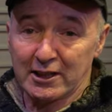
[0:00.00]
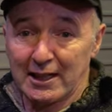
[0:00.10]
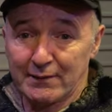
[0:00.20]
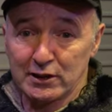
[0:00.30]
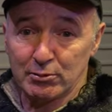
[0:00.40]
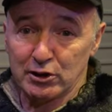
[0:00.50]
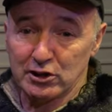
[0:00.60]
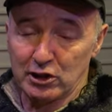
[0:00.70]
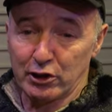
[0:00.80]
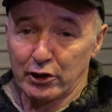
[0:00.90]
I'll have to
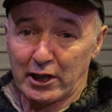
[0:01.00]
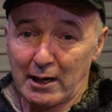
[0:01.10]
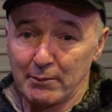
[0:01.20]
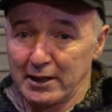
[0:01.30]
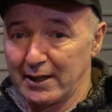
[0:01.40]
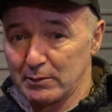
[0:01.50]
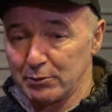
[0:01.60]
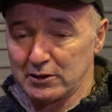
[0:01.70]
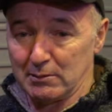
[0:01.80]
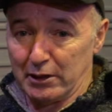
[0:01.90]
switch to the other camera. I have to
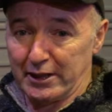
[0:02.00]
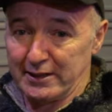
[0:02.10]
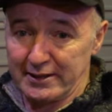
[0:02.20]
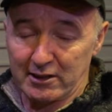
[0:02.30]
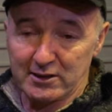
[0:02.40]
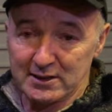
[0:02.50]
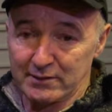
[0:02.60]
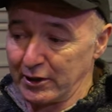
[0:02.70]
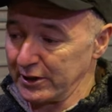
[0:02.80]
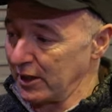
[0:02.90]
put some light in there because
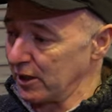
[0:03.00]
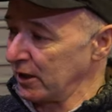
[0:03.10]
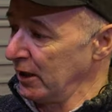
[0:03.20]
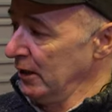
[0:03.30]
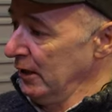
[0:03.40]
it's very dark.